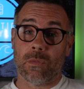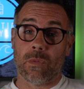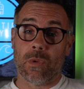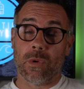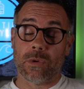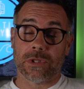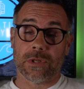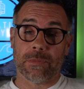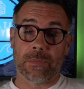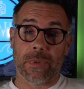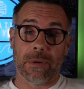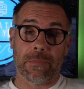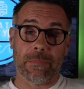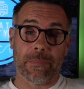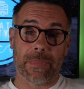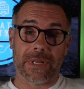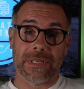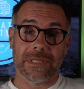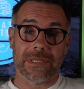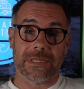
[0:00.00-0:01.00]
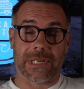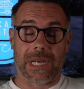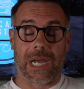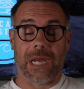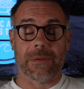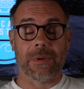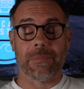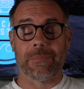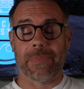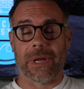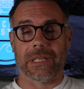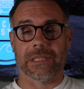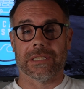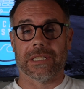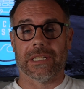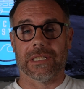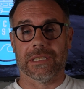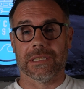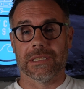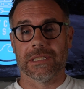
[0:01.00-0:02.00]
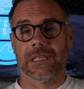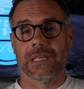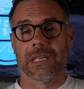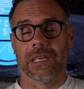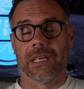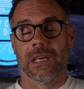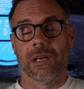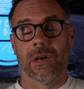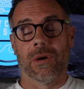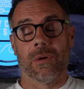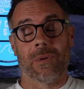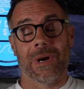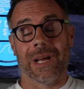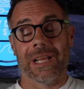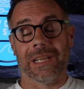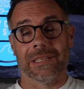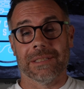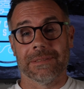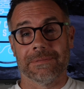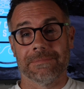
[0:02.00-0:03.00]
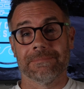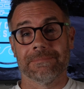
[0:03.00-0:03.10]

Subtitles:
water pump and timing belt done. Well,